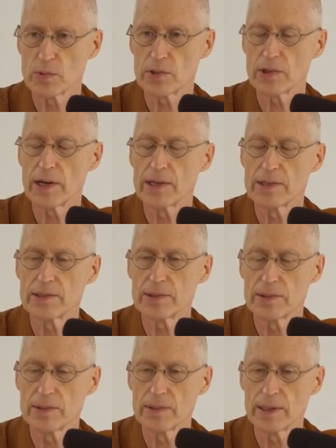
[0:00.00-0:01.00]
We're trying
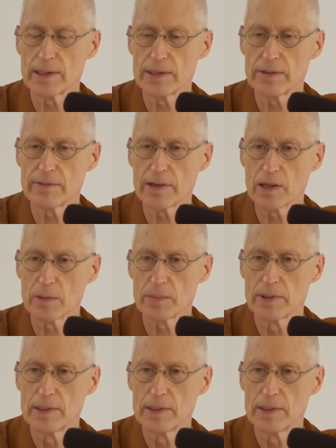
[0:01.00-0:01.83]
to uh, develop